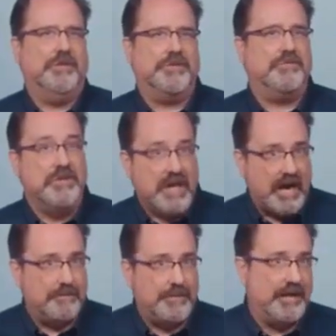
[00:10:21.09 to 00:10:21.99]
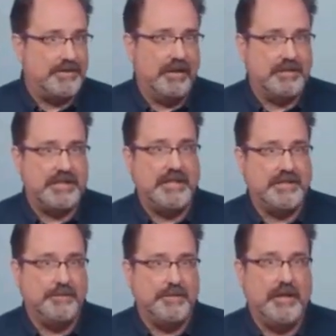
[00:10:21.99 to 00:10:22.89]
not based on
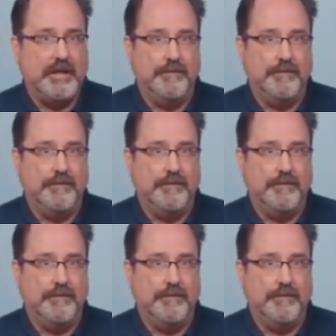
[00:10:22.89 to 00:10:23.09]
TCP,